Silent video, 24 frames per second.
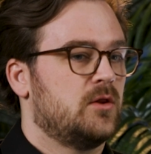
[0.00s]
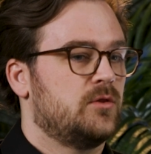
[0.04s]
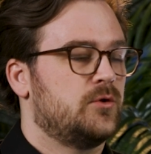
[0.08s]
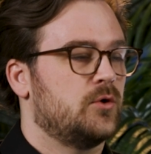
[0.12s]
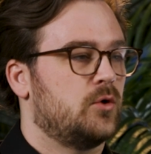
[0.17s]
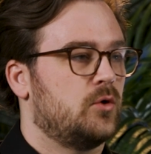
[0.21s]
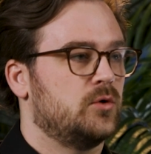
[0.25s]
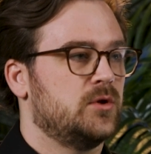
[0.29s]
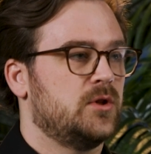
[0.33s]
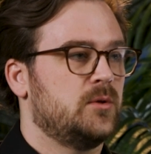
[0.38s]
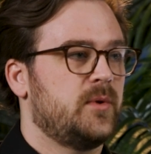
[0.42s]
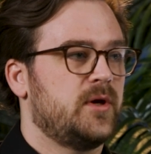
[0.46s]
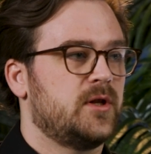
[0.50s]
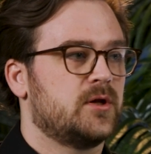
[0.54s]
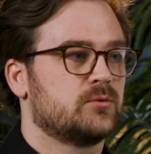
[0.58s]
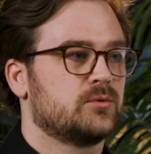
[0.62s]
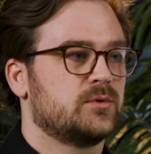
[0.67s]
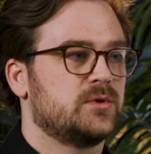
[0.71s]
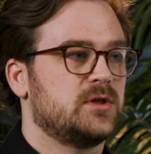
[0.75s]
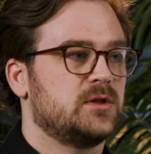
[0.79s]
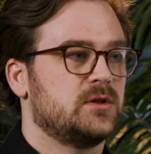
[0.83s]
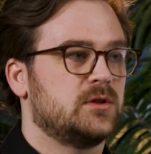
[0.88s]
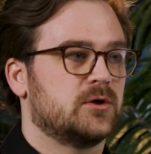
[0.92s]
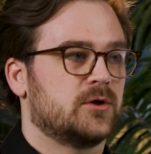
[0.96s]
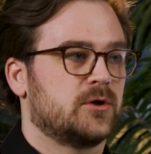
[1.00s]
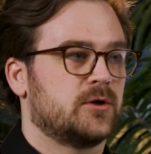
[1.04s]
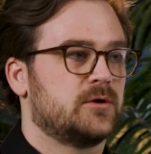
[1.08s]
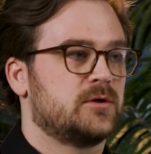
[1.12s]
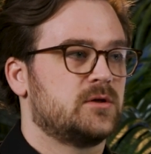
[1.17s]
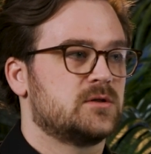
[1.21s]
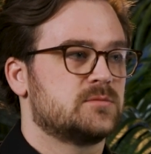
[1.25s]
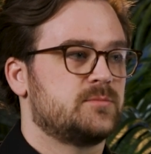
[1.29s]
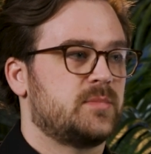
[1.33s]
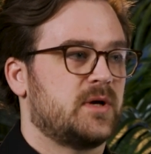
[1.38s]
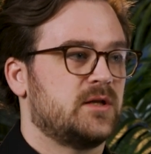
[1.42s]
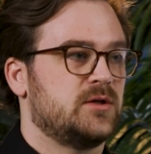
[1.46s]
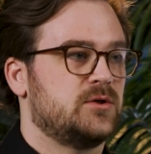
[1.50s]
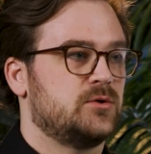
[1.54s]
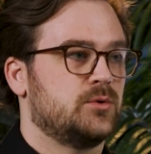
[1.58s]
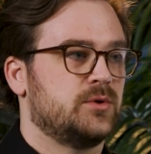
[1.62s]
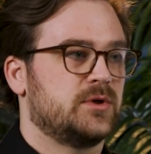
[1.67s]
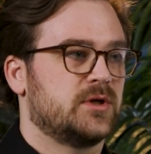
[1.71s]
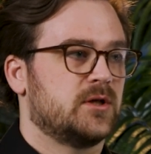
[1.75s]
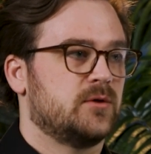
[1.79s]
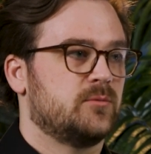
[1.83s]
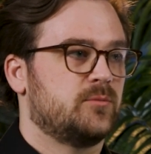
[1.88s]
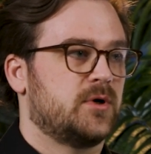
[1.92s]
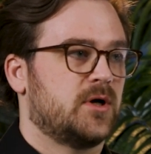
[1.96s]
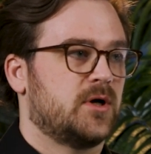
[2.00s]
the only way to really learn is by doing it in